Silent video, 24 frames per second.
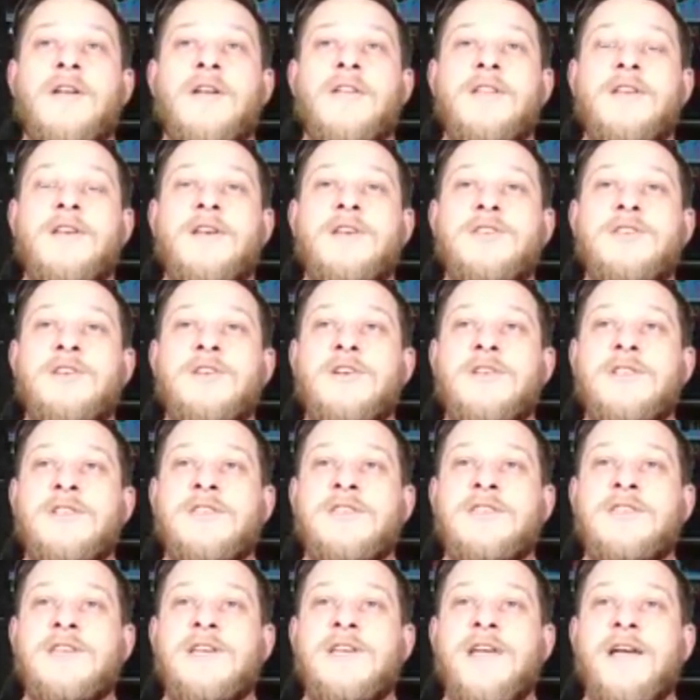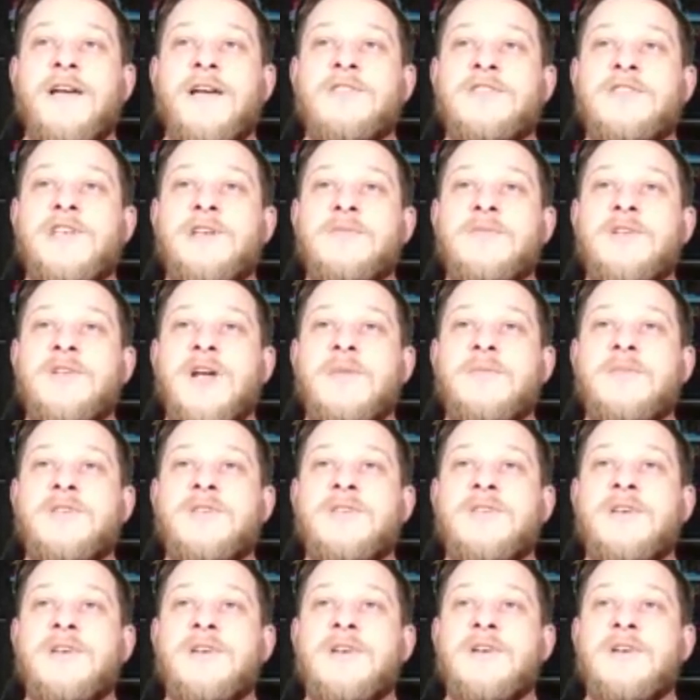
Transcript: because you can see how sometimes